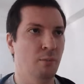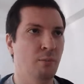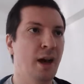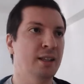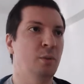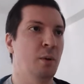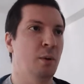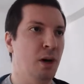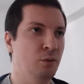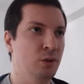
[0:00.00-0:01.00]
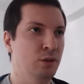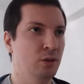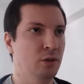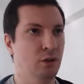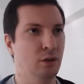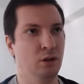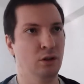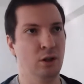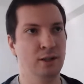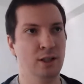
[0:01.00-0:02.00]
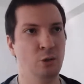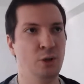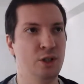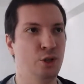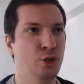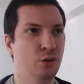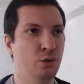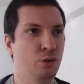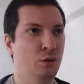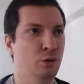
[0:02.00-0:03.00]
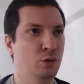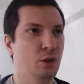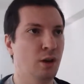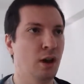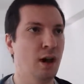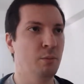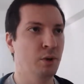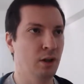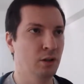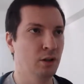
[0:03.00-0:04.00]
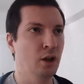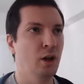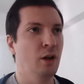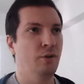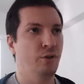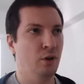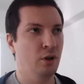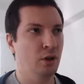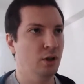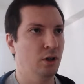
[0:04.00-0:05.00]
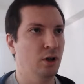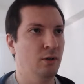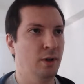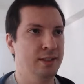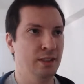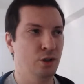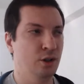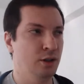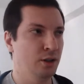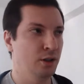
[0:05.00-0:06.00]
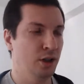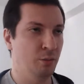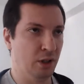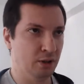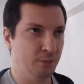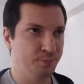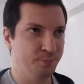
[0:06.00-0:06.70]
maximum amount, until which you are liable for executing the agreement.